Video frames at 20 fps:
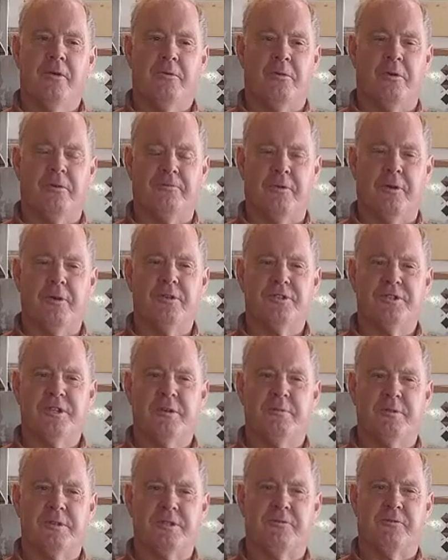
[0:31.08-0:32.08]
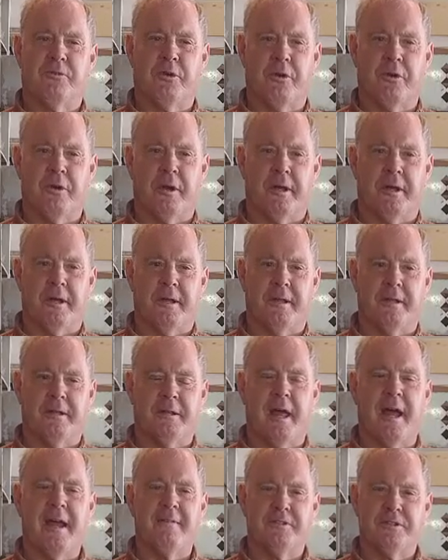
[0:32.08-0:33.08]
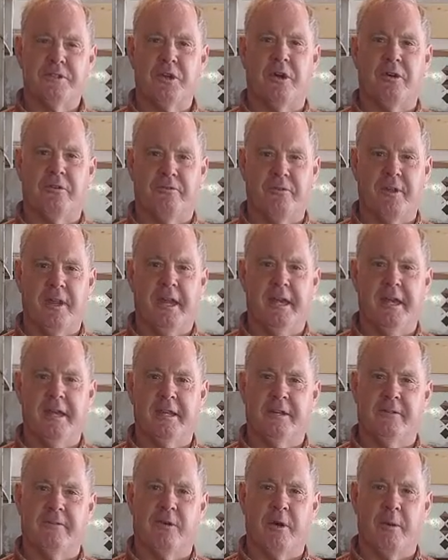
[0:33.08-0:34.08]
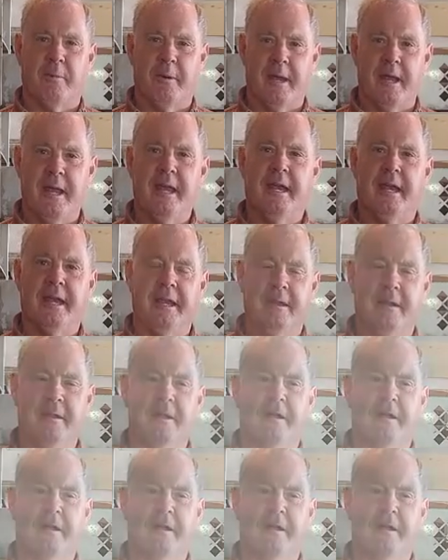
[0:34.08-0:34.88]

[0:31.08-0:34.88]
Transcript: Well, first it was for livestock feed at the very beginning,